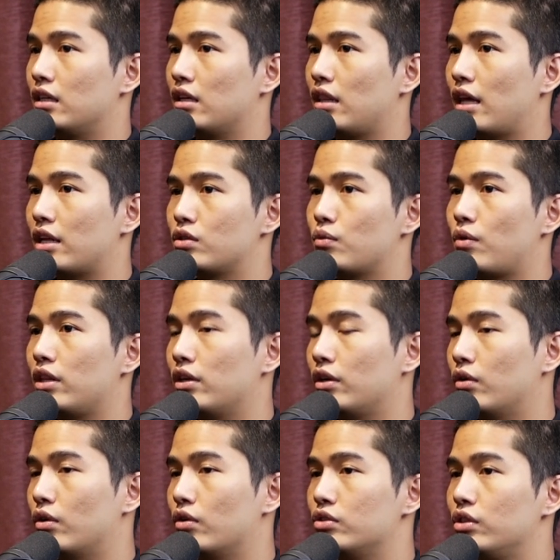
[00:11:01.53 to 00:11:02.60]
That's why the
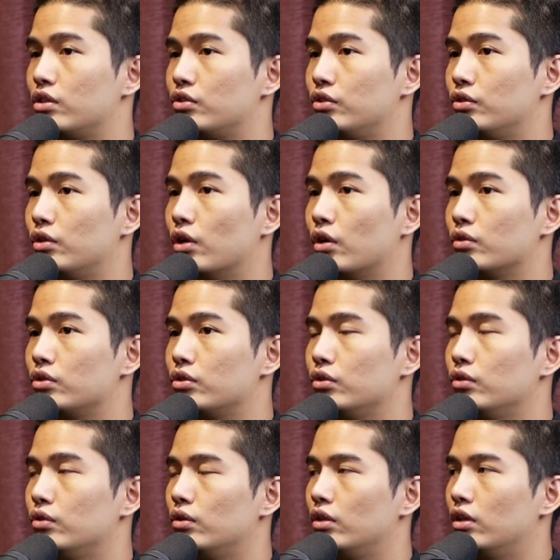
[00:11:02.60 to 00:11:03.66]
courses you go to,
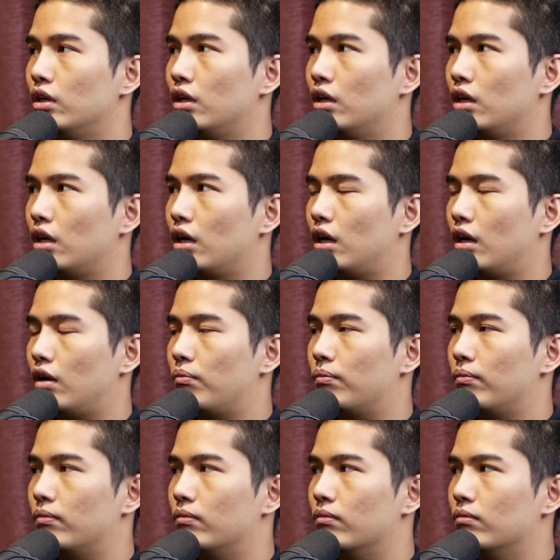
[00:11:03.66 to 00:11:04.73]

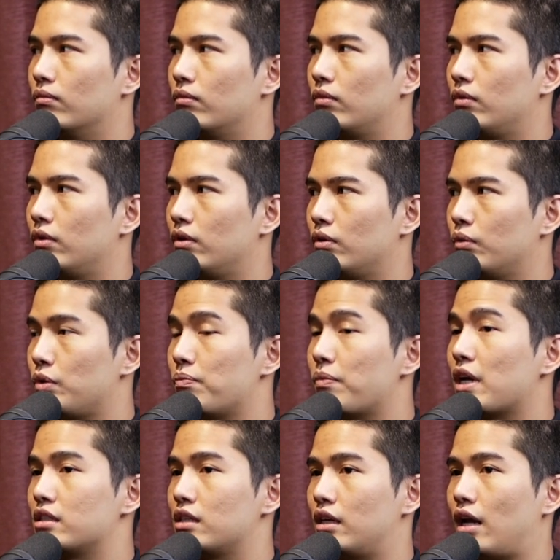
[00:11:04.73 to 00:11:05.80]

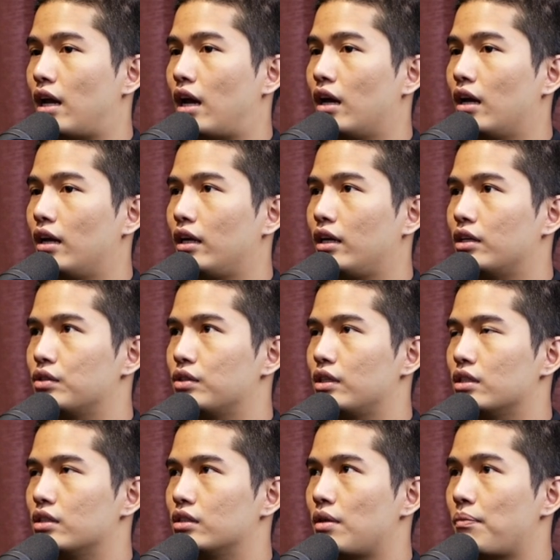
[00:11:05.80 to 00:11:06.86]
vipassana,
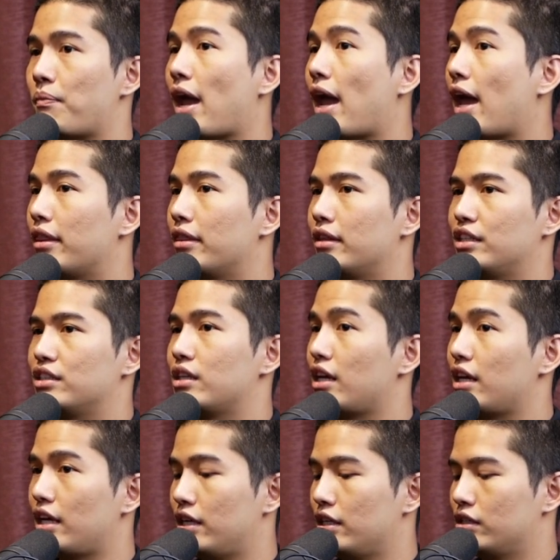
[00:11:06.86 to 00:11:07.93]
is the path. They say
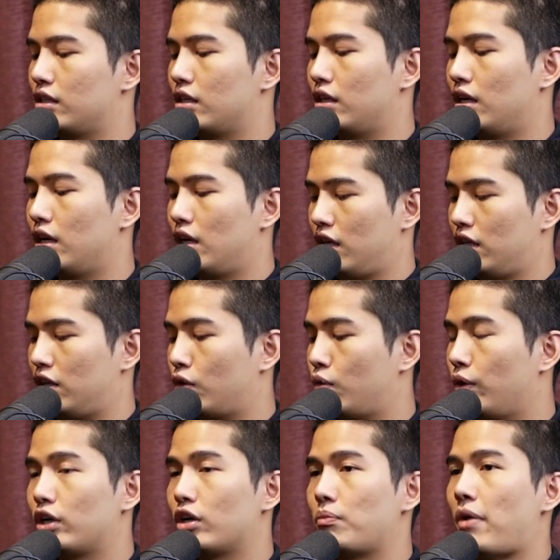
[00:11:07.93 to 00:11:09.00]
it is the
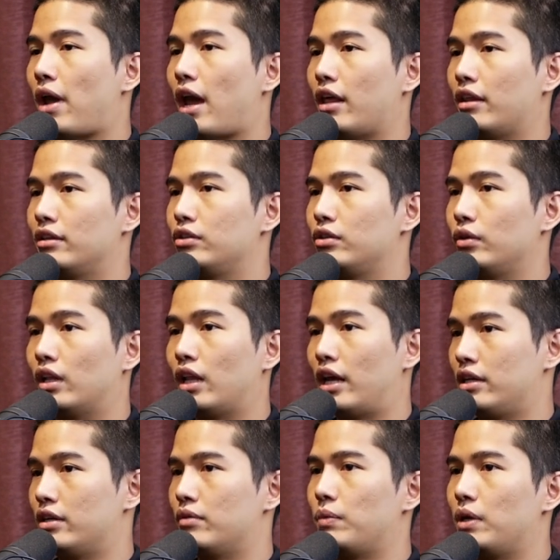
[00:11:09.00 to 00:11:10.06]
quicker path to
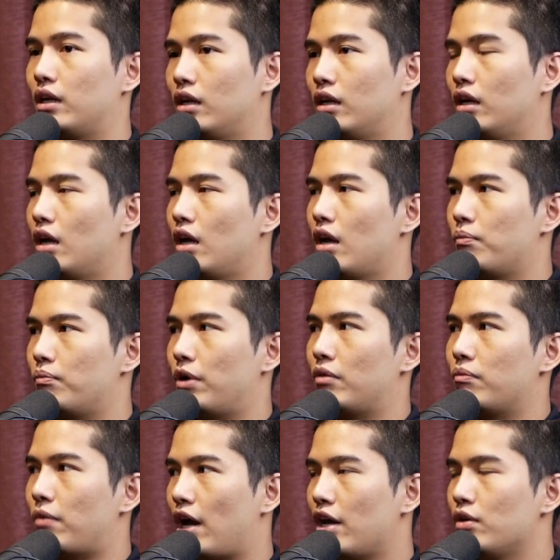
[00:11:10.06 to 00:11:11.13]
enlightenment. But
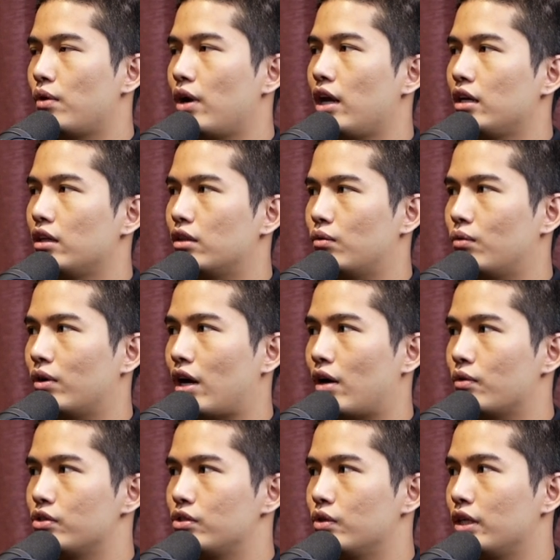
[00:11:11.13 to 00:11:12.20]
my way, what I was
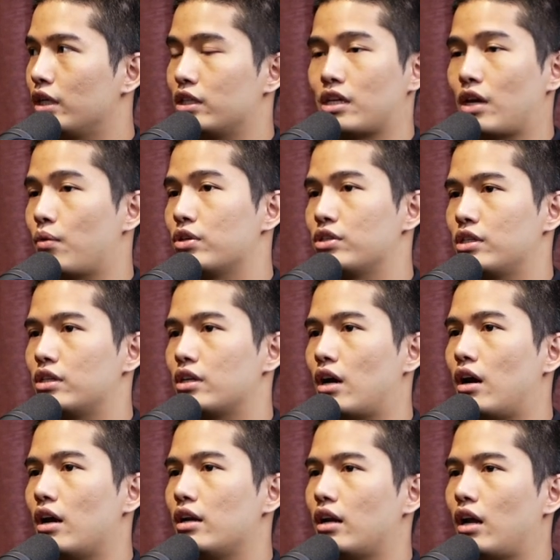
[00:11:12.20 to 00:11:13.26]
doing, because I wasn't
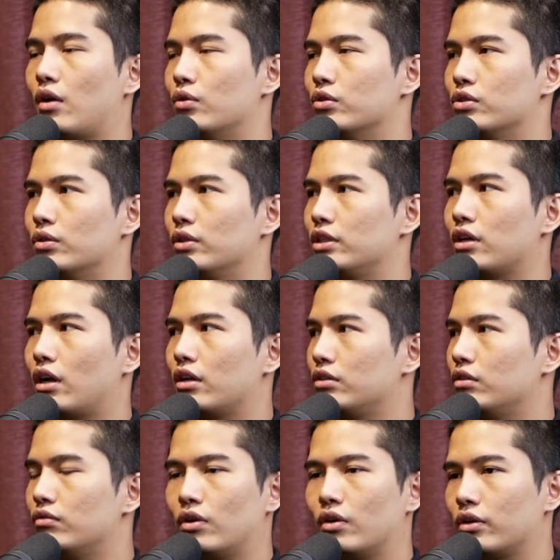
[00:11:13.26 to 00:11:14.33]
taught, I was only taught to
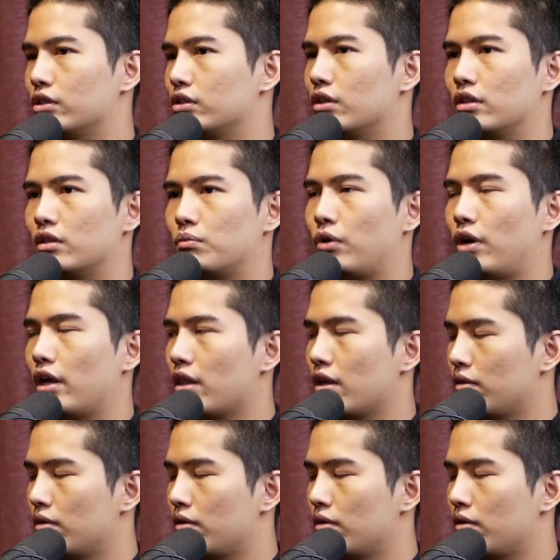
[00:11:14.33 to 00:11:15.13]
focus on the breath.